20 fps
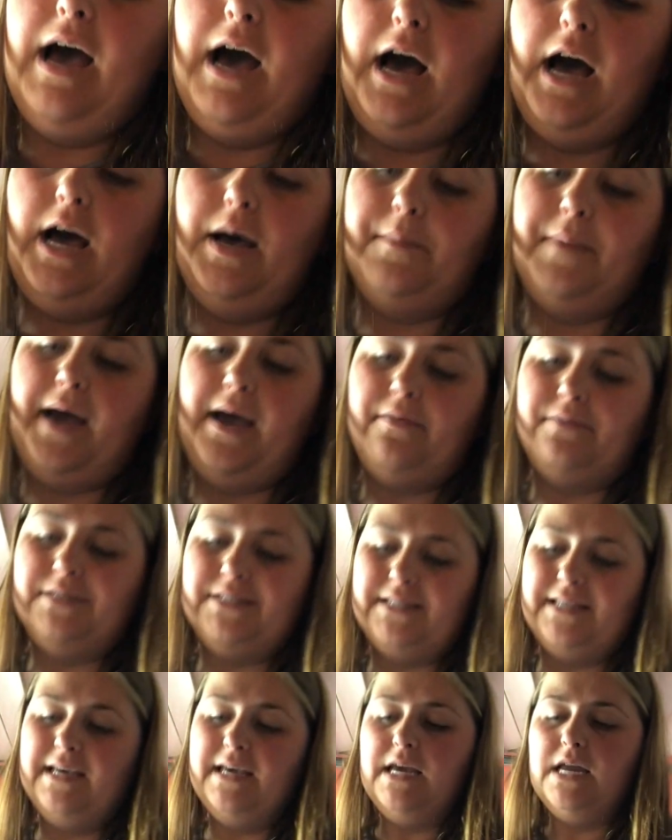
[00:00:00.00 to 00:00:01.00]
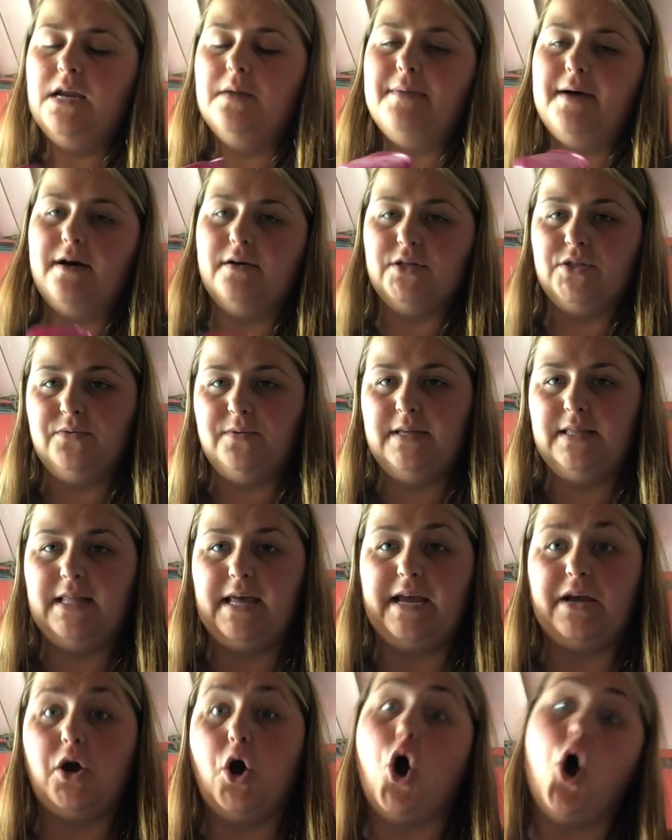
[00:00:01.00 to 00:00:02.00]
I was thinking about doing
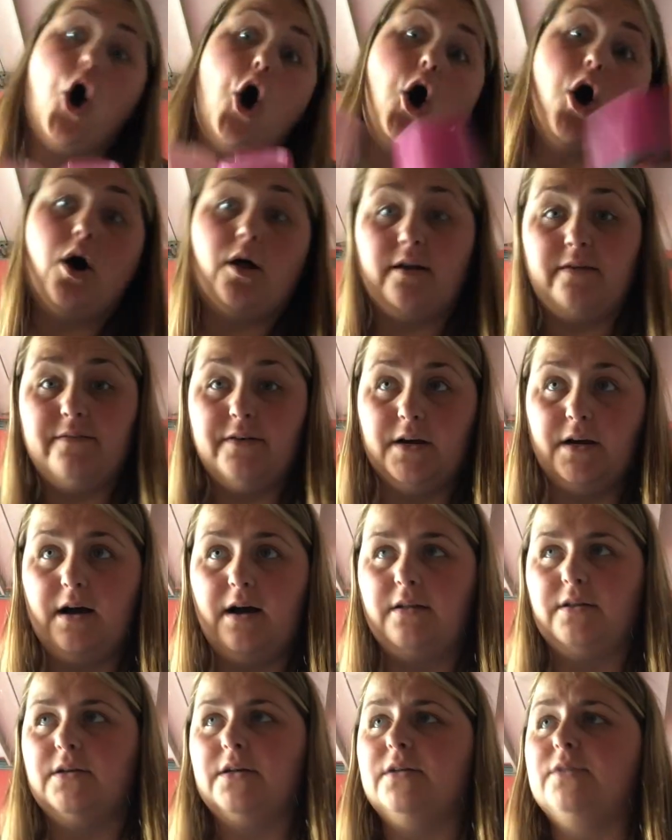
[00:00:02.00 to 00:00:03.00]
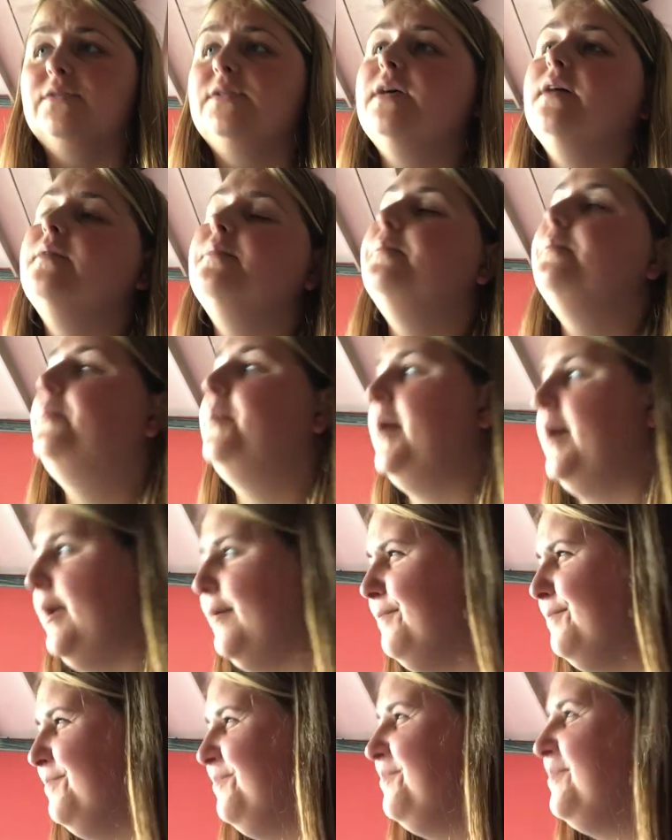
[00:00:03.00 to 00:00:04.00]
like all different colors, but